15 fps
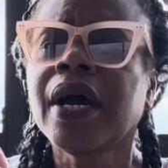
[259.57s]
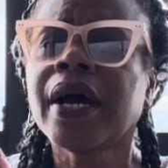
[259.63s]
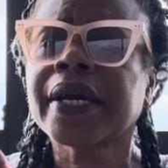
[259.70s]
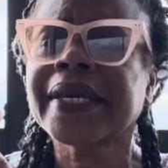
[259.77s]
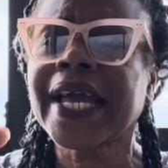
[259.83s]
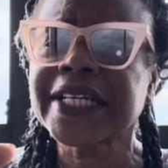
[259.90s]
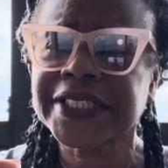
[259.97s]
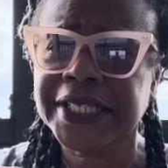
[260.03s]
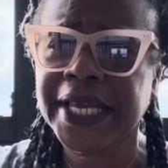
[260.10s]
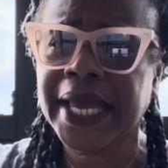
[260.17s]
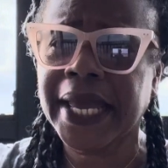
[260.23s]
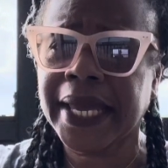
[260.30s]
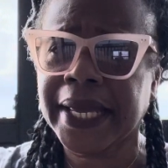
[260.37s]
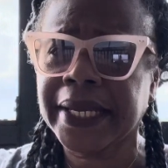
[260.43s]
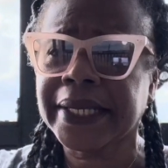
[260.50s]

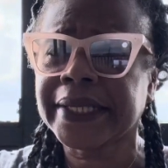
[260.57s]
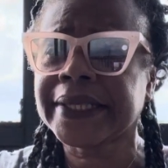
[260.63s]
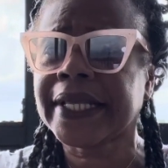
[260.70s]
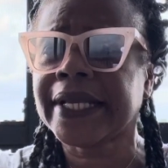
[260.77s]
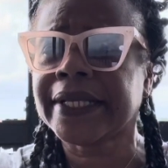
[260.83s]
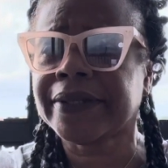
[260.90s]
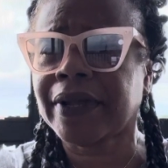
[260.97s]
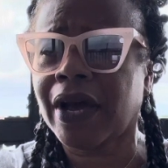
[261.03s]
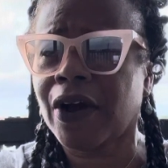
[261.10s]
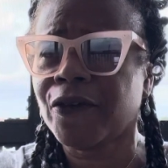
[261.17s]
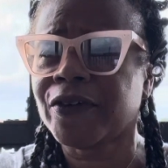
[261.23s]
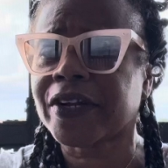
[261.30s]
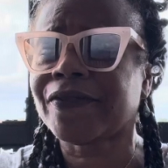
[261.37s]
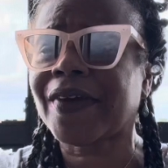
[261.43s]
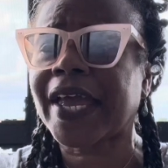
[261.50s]
Ketchikan, and then
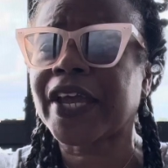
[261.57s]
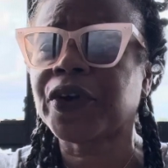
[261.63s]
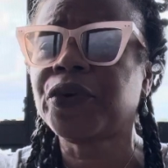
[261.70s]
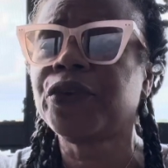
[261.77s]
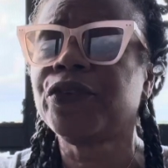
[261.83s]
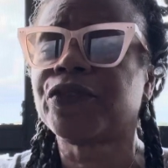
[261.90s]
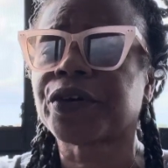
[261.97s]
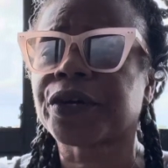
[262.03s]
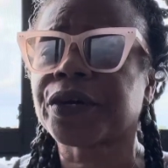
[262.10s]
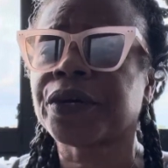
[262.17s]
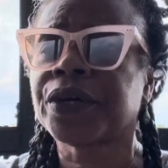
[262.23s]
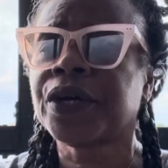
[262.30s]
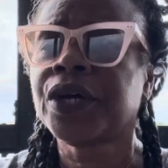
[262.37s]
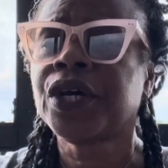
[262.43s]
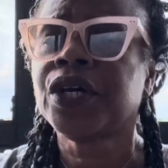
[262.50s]
over to Vancouver,
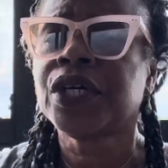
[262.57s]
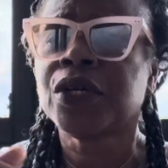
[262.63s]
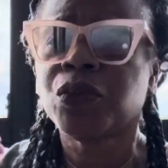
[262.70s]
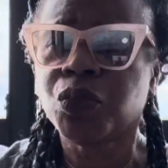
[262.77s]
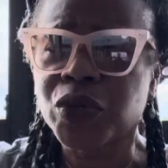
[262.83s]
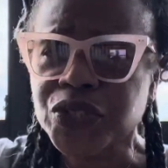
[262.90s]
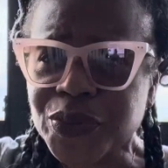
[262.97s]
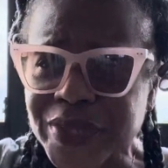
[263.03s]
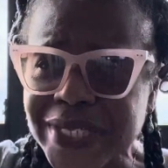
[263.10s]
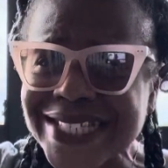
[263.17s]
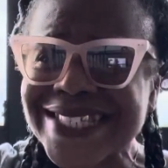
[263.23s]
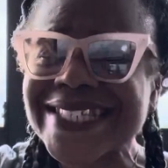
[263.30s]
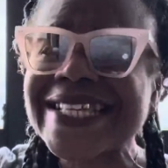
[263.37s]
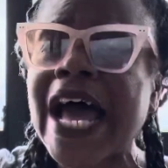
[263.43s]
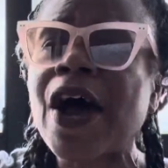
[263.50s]
which was a
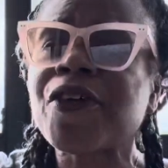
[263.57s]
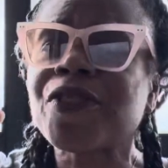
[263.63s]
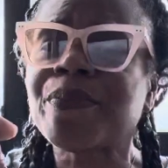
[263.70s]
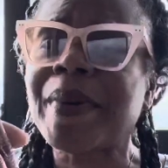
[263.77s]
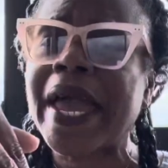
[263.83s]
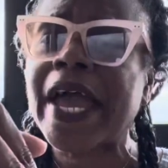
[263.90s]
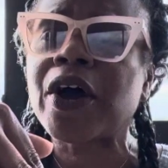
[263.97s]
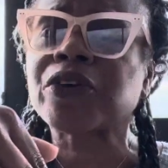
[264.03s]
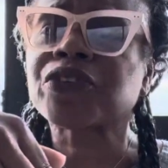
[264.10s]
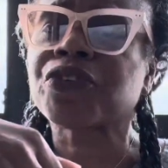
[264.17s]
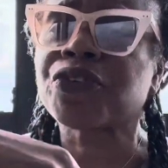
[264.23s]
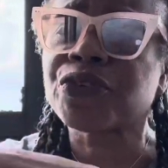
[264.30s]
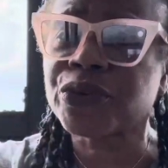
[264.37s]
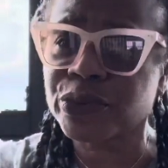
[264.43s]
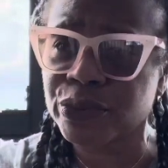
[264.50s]
southbound
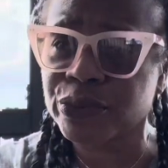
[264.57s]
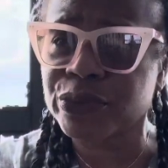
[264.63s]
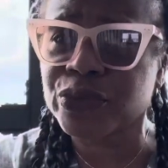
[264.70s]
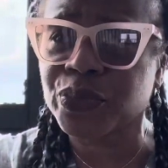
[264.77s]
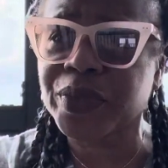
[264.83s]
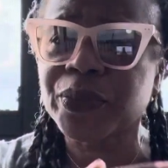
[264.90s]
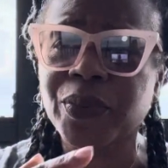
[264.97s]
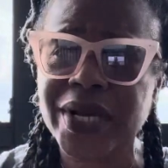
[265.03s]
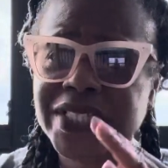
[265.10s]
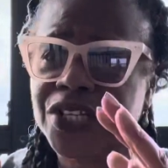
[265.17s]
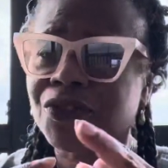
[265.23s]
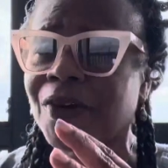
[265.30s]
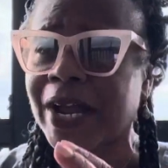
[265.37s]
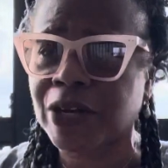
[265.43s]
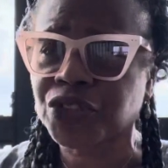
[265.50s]
cruise. It
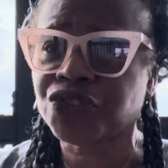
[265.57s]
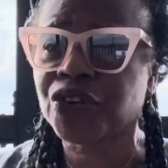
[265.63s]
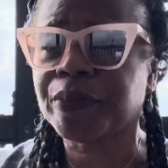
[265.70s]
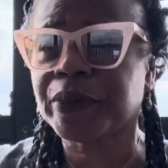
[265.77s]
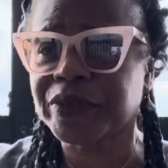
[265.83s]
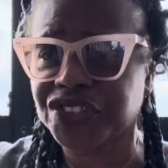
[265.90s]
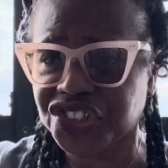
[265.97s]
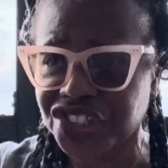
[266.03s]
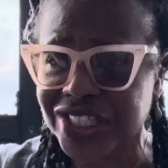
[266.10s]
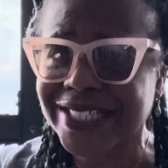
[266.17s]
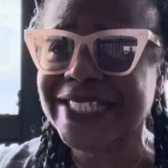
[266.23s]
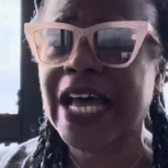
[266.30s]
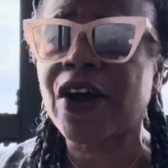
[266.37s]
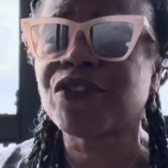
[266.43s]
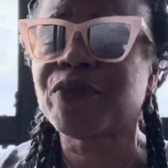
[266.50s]
wasn't a round trip, it was
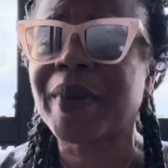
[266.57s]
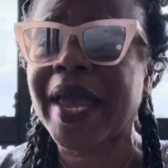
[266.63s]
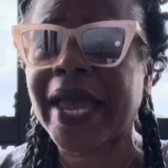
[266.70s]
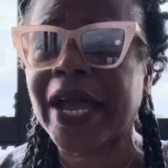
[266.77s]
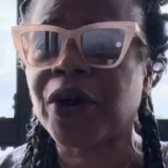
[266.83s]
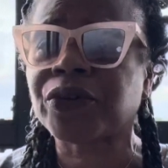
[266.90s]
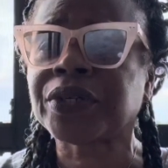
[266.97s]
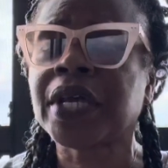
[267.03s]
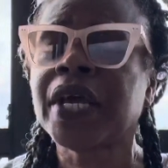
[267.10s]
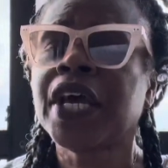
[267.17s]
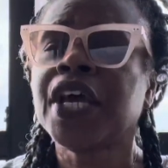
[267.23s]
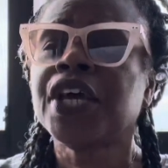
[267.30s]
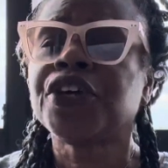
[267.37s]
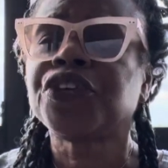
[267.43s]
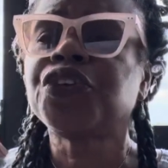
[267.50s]
just southbound.
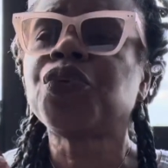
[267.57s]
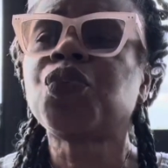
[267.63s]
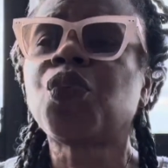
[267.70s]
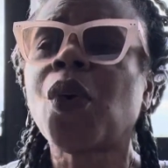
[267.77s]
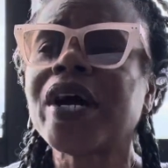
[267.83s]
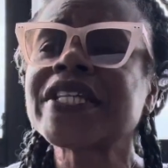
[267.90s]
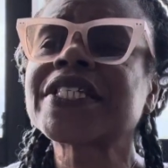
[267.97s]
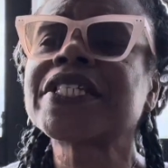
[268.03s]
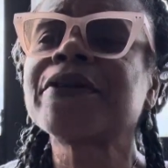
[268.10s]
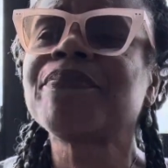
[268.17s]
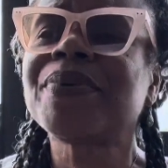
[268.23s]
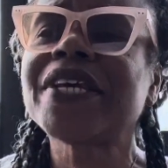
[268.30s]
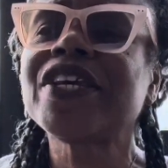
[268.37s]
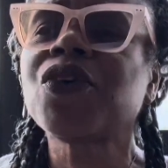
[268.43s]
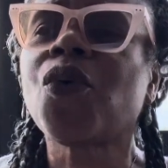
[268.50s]
You want to
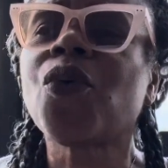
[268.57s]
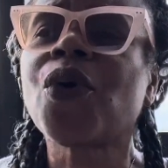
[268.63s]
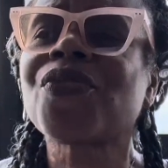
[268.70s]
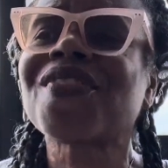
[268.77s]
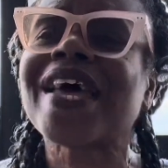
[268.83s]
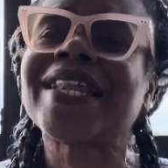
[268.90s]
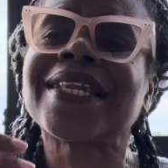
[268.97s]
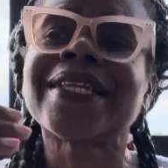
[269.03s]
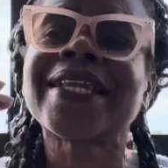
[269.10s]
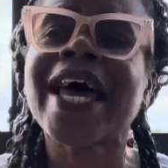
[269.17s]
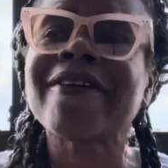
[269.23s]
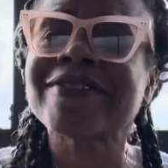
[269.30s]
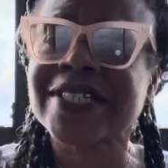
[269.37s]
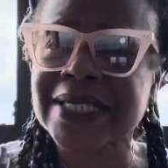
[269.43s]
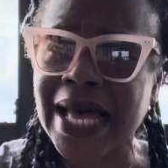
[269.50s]
be on that
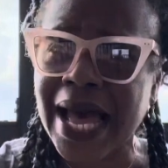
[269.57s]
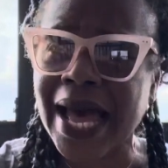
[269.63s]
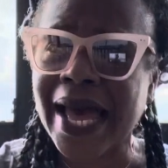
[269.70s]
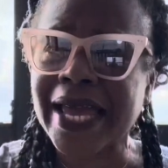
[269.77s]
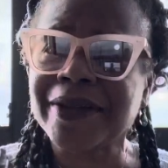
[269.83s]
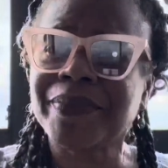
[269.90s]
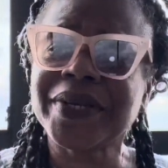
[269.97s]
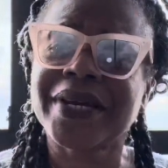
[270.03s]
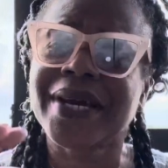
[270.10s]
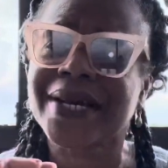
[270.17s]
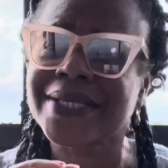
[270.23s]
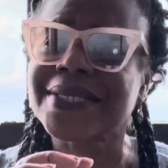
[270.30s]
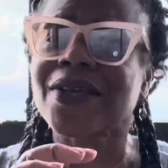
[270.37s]
left side, because